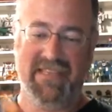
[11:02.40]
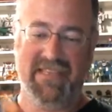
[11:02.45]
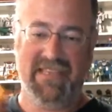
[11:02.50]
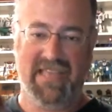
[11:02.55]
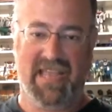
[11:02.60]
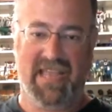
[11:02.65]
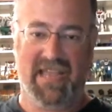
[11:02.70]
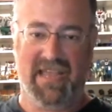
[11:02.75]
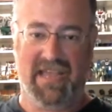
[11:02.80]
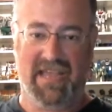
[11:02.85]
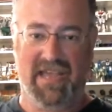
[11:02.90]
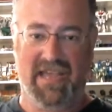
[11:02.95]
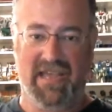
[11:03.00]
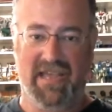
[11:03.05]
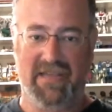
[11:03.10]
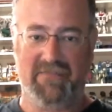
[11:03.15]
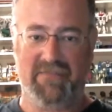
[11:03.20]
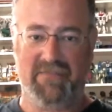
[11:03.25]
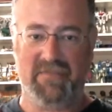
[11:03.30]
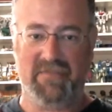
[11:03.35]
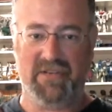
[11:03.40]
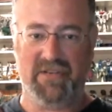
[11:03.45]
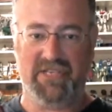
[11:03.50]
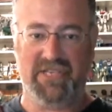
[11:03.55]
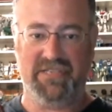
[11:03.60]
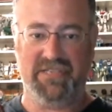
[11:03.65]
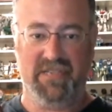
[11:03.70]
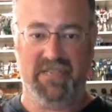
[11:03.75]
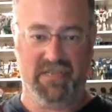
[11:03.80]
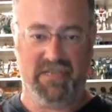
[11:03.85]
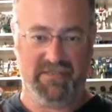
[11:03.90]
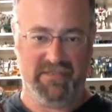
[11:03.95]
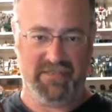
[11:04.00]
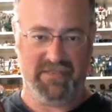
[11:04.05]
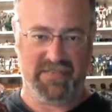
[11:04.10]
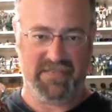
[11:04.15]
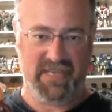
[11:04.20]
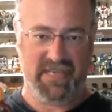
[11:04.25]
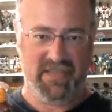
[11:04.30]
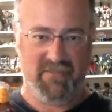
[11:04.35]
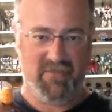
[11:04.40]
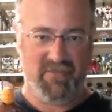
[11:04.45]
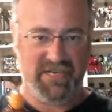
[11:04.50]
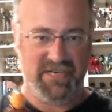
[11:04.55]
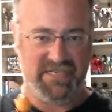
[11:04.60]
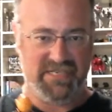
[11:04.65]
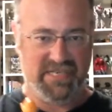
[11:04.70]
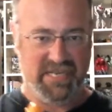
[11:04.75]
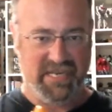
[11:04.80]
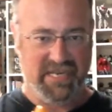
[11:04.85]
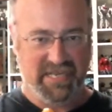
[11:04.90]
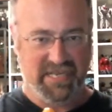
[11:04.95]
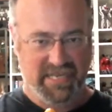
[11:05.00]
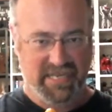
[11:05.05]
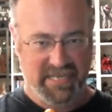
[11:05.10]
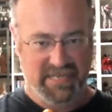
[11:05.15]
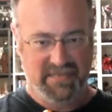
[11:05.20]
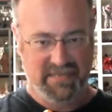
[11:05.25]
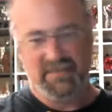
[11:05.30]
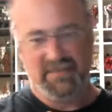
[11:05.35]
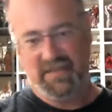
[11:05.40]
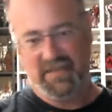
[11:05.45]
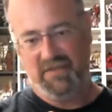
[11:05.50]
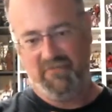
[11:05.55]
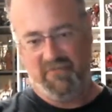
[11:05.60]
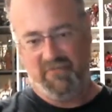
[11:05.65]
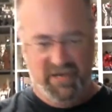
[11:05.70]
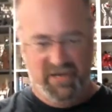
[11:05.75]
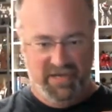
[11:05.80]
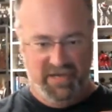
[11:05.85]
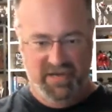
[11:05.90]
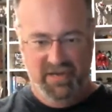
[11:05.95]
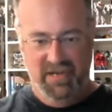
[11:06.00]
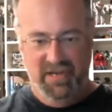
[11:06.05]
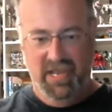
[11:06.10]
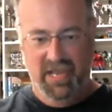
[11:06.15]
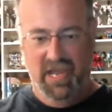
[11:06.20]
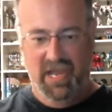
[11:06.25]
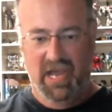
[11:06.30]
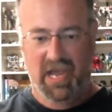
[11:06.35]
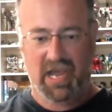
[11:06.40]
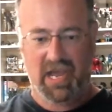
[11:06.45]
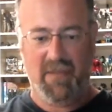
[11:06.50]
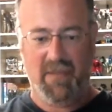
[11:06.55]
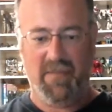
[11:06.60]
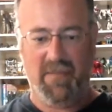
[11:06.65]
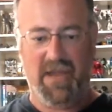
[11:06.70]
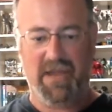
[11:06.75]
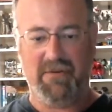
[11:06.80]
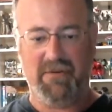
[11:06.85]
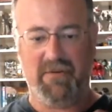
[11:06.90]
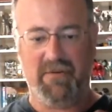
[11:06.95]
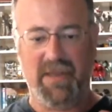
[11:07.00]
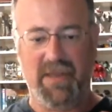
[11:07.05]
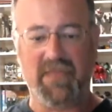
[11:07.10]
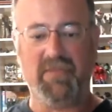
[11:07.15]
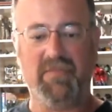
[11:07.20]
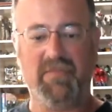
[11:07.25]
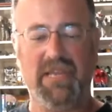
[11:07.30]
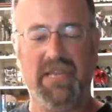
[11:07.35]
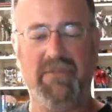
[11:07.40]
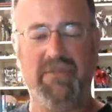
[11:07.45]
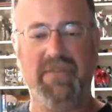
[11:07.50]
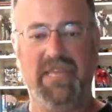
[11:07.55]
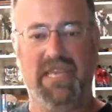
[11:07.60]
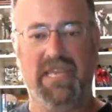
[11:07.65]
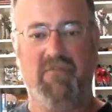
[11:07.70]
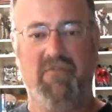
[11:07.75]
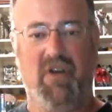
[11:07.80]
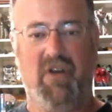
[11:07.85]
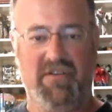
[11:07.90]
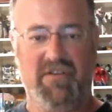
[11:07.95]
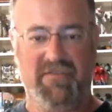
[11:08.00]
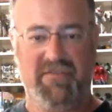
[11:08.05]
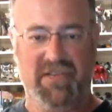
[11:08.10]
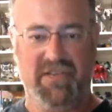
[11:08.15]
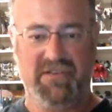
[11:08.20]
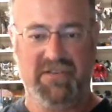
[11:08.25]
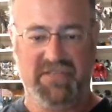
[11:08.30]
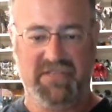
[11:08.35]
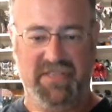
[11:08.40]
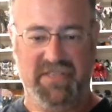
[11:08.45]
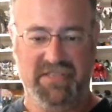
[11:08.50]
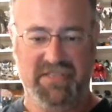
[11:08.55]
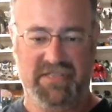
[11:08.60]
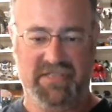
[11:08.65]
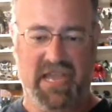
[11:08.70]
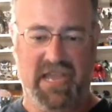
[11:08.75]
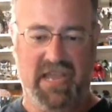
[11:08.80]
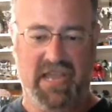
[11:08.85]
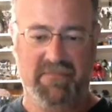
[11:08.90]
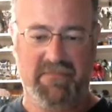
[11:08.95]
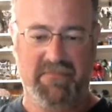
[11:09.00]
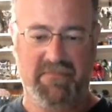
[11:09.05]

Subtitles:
yeah, pretty much he sucks. On a scale of 1 to 10, he is a 1. I would rather play with Ewok figures than this guy.